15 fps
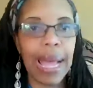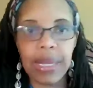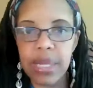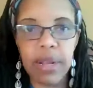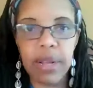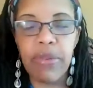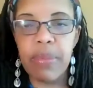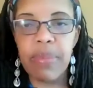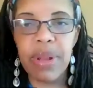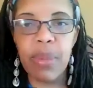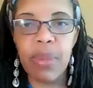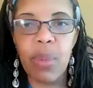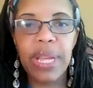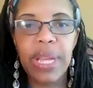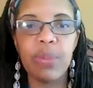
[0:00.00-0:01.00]
buy stuff on
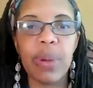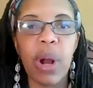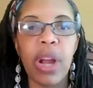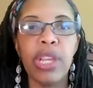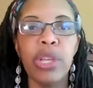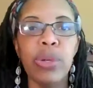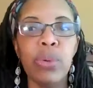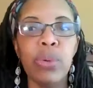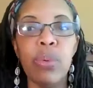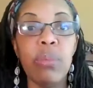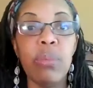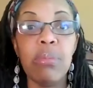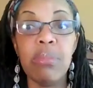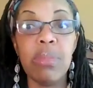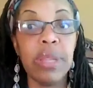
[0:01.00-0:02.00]
minimum wage, but are you
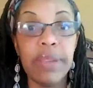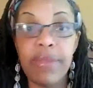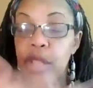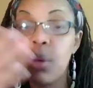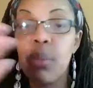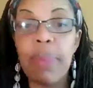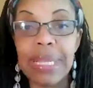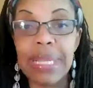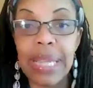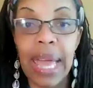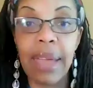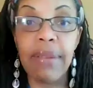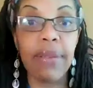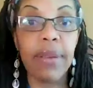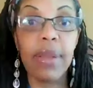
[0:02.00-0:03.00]
living your best
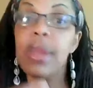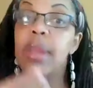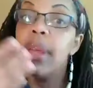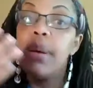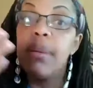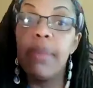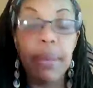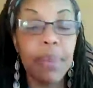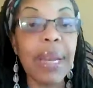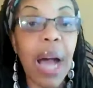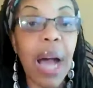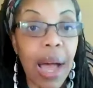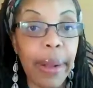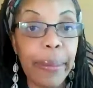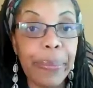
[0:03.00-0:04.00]
life? Maybe
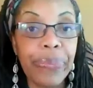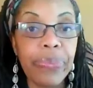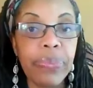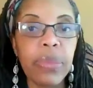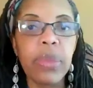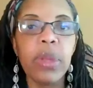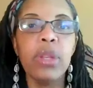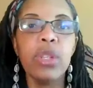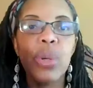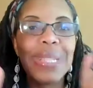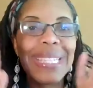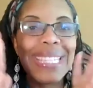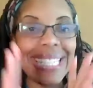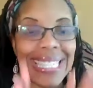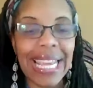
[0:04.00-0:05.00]
not. So
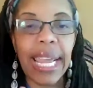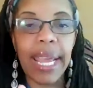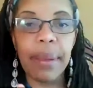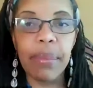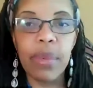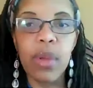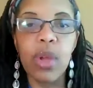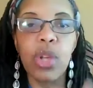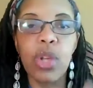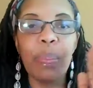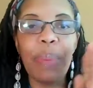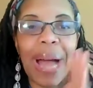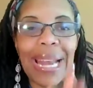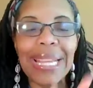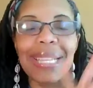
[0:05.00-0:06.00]
it's the same.
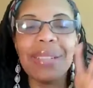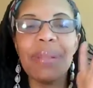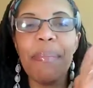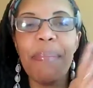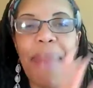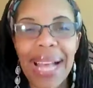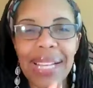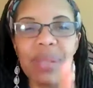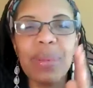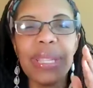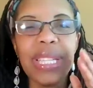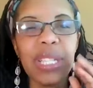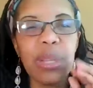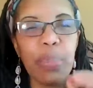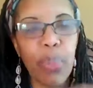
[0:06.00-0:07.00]
Your body is
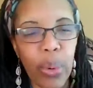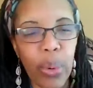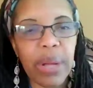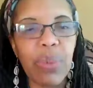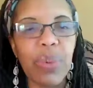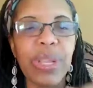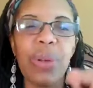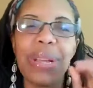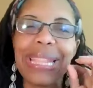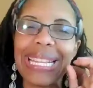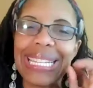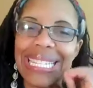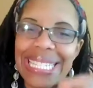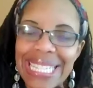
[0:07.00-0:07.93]
maximally supported when you're in the